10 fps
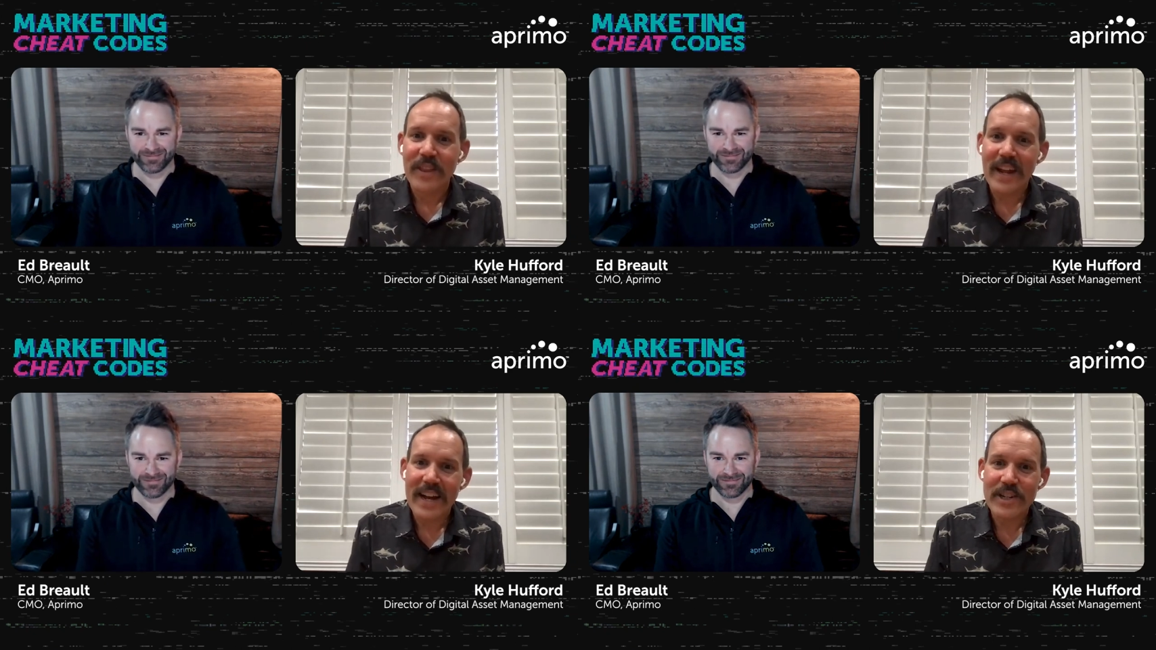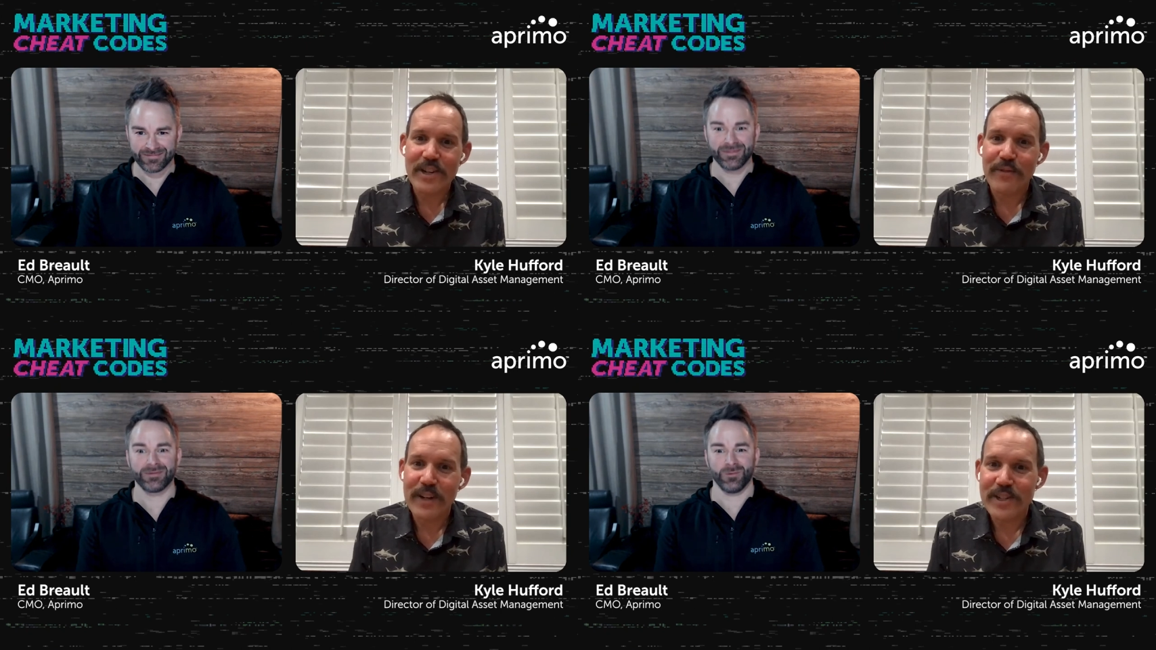Speaker 1: that I
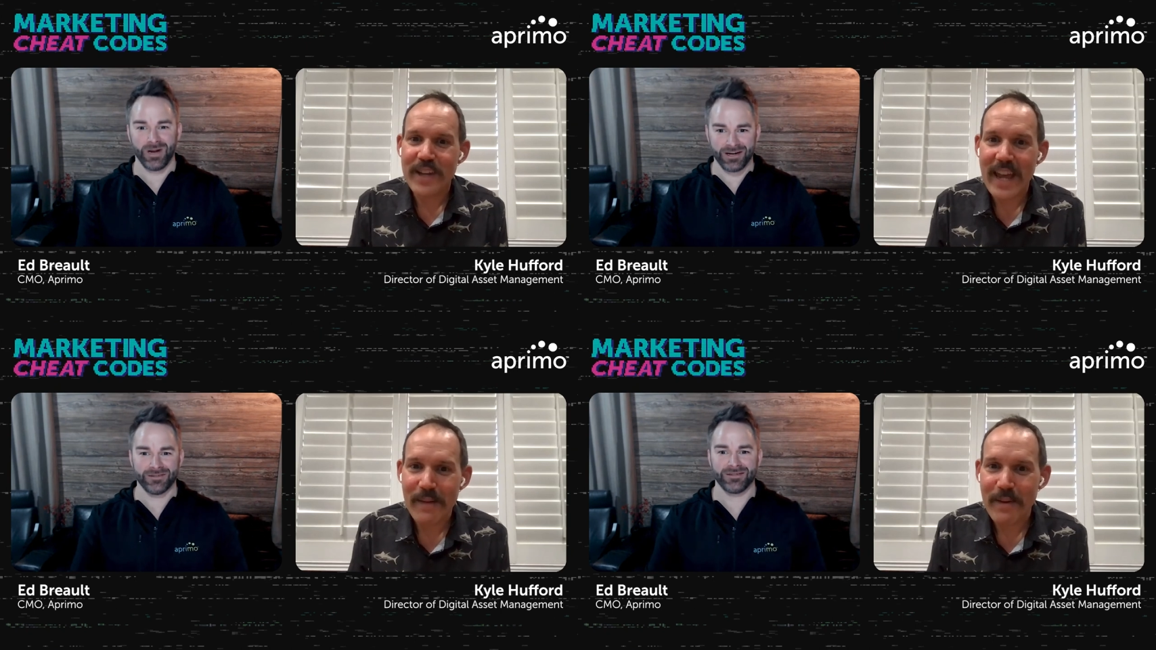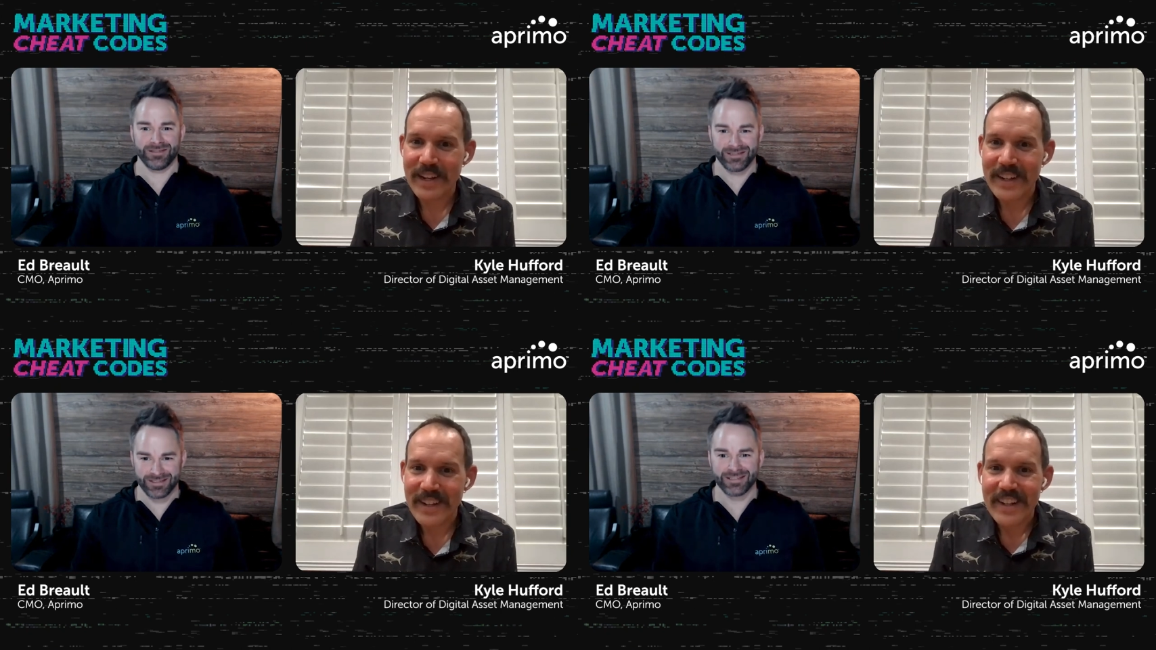actually finished the game
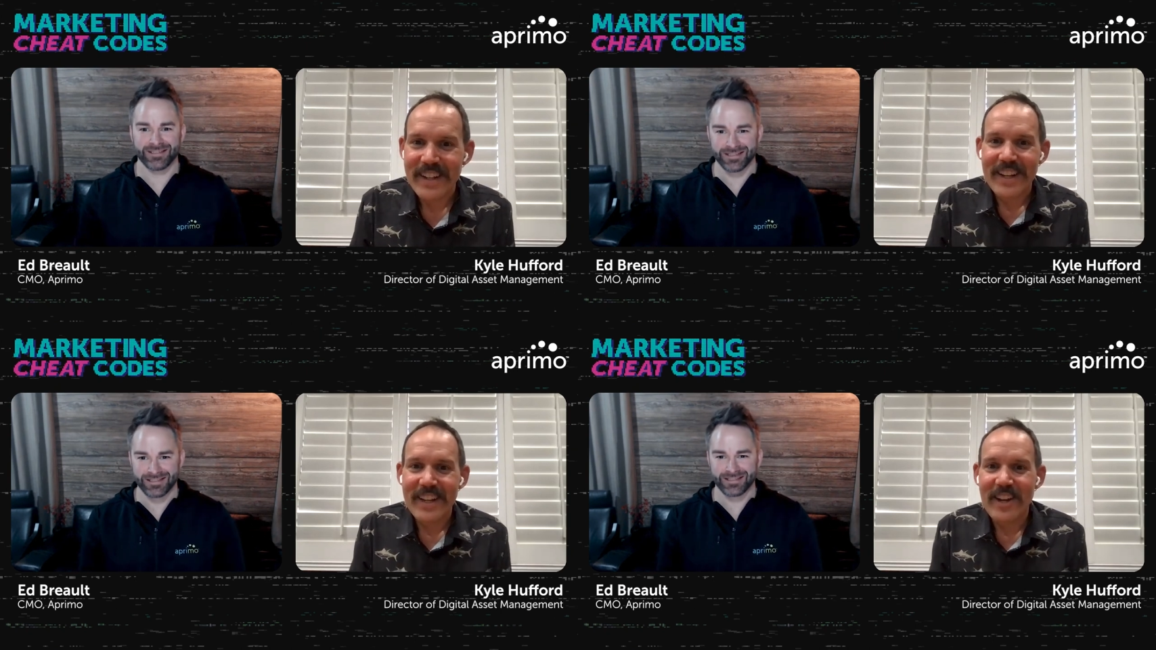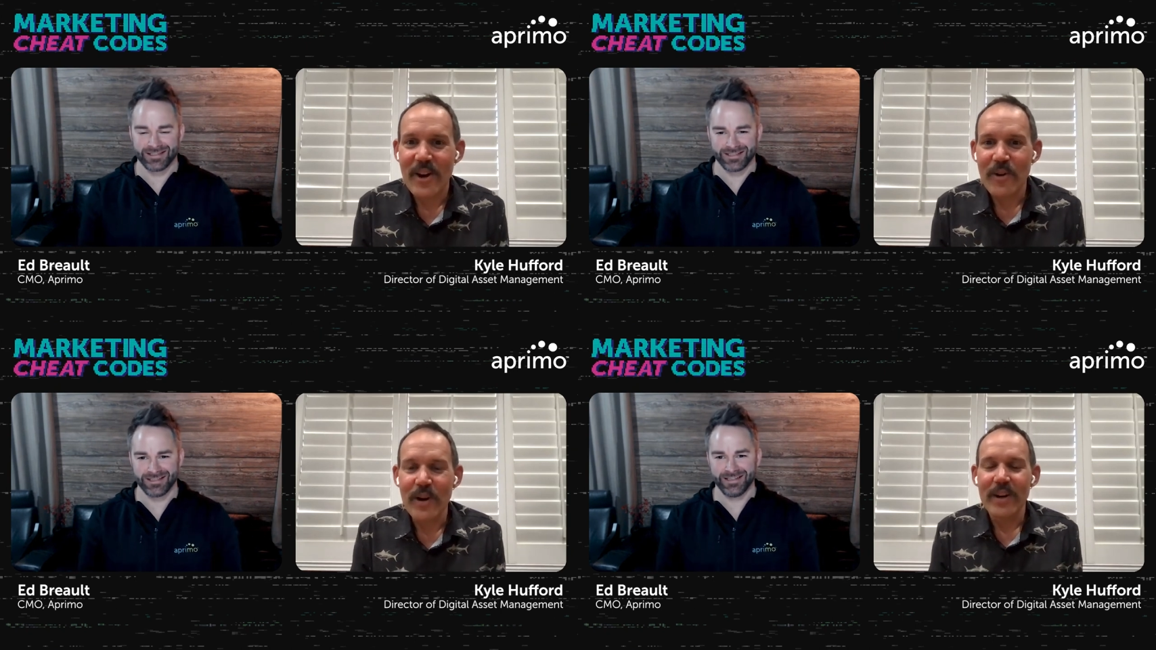in,
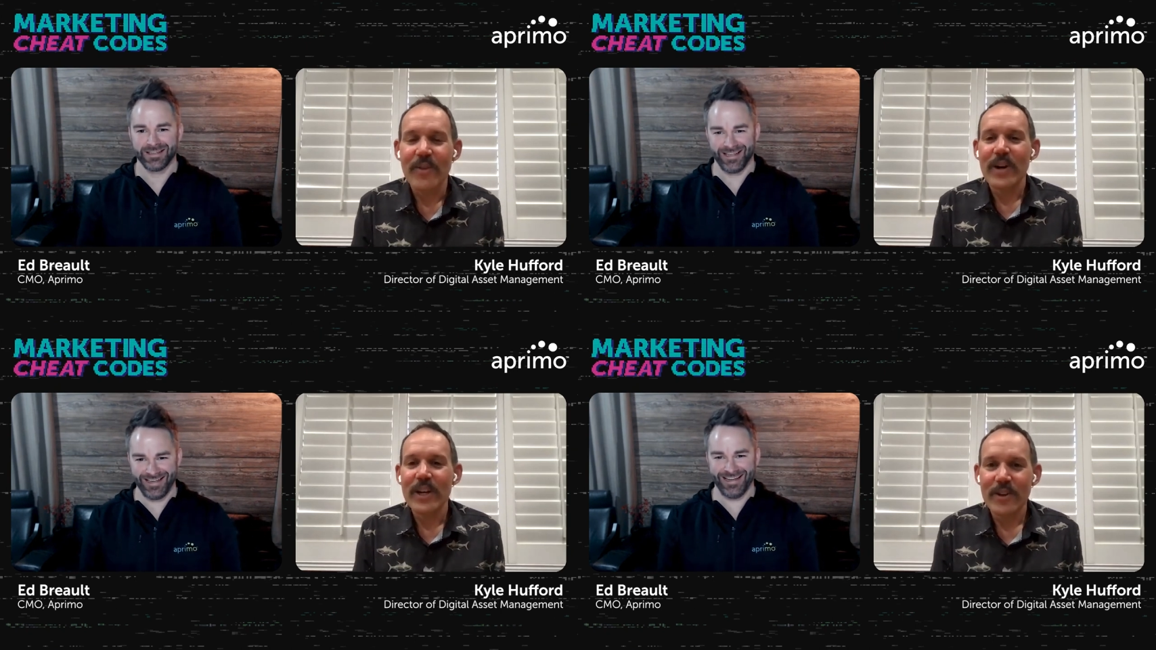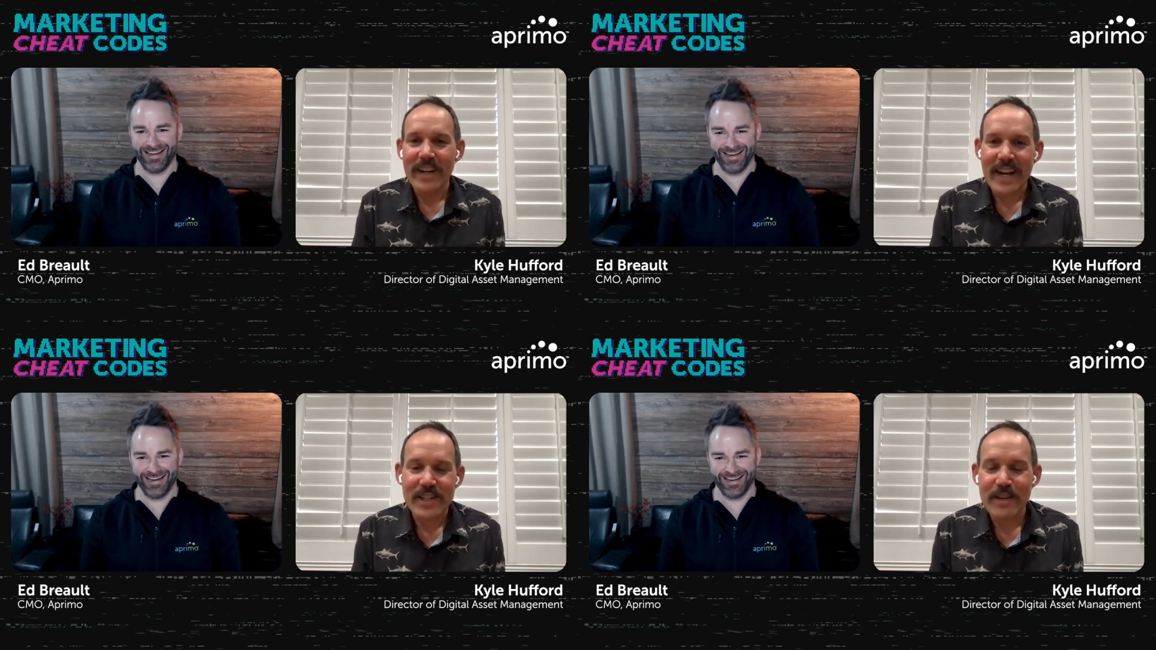where you
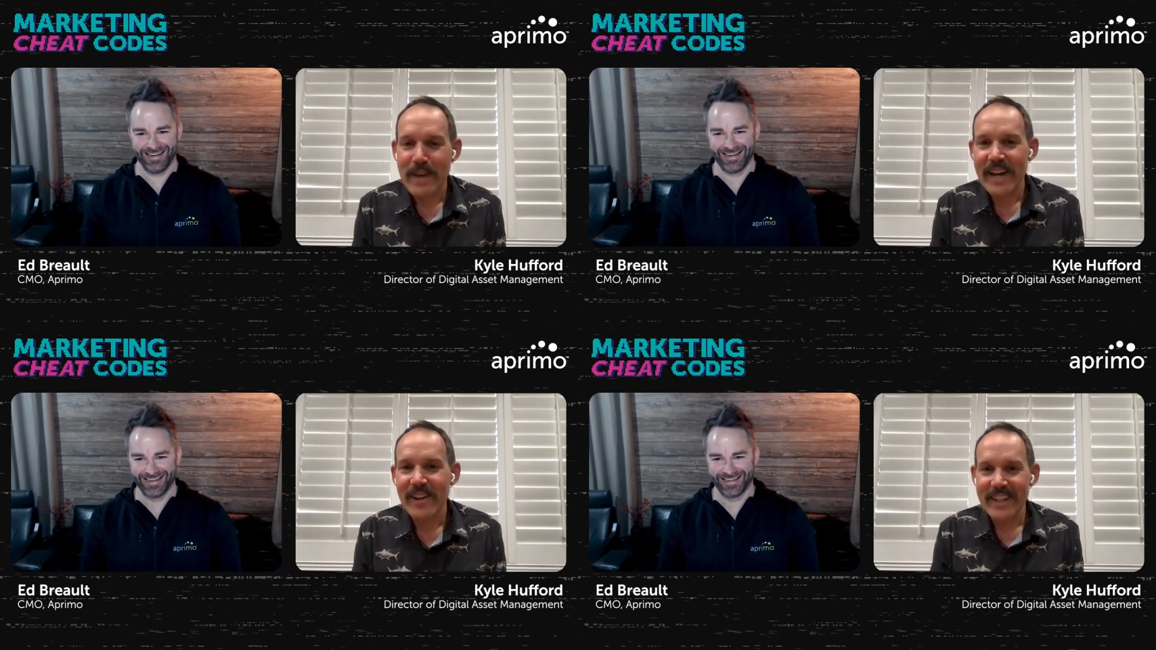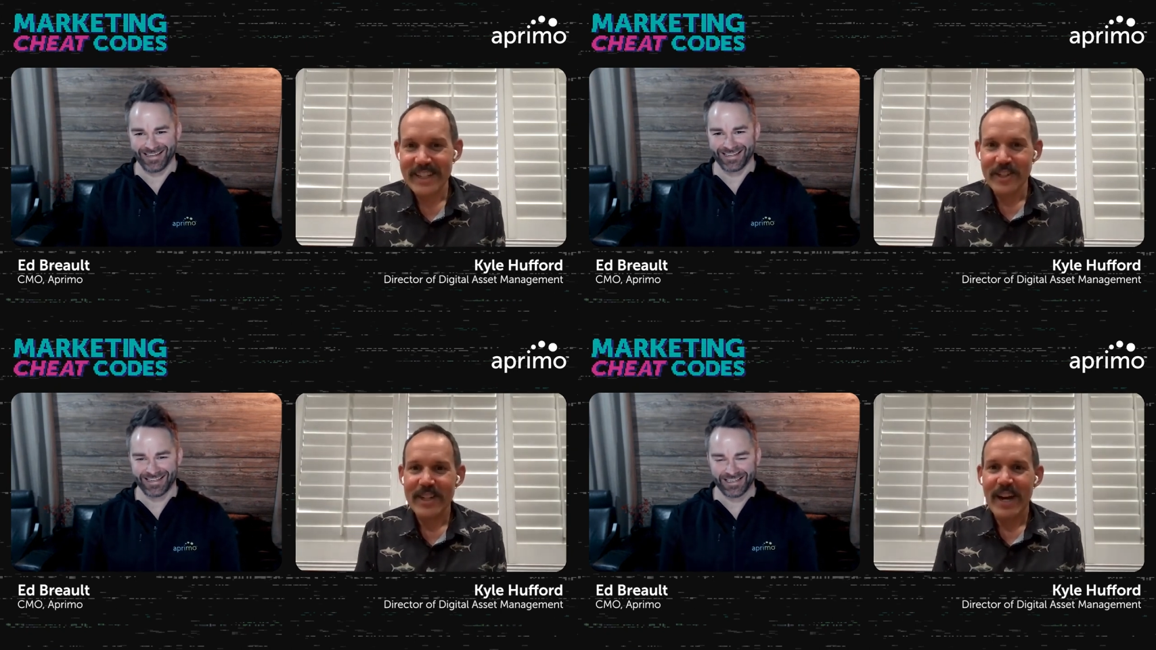could actually mail
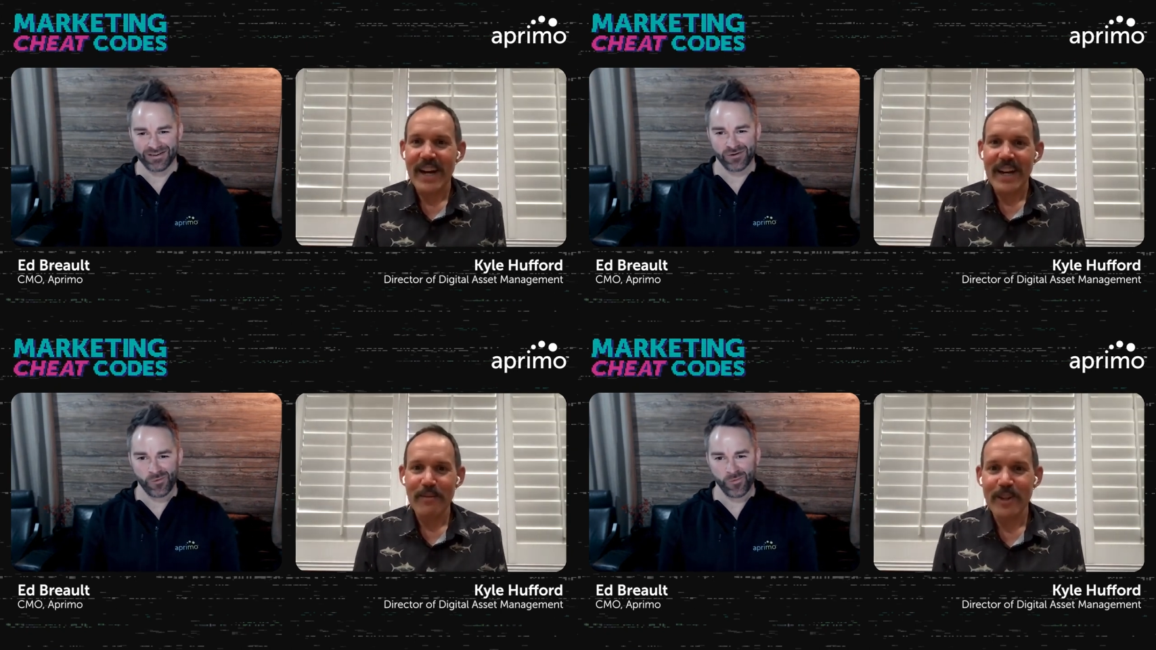in your time.